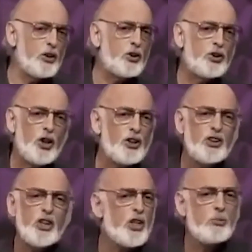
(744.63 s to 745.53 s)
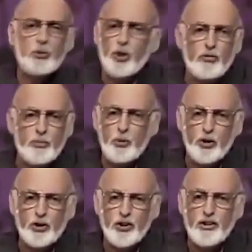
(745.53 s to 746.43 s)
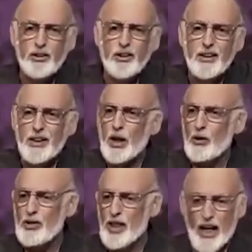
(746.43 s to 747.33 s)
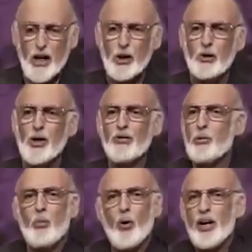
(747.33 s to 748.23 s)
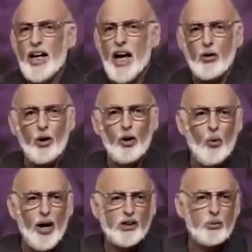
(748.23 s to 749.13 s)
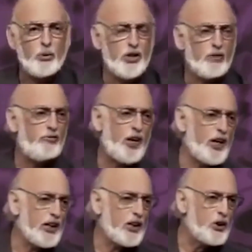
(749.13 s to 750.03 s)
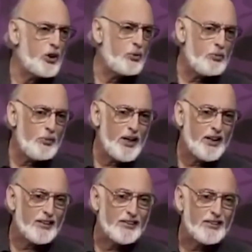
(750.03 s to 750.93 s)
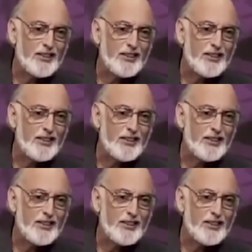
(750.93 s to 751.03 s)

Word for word: You're su such an observant person. You know, thank you for pointing out all the ways in which I'm failing as a human being.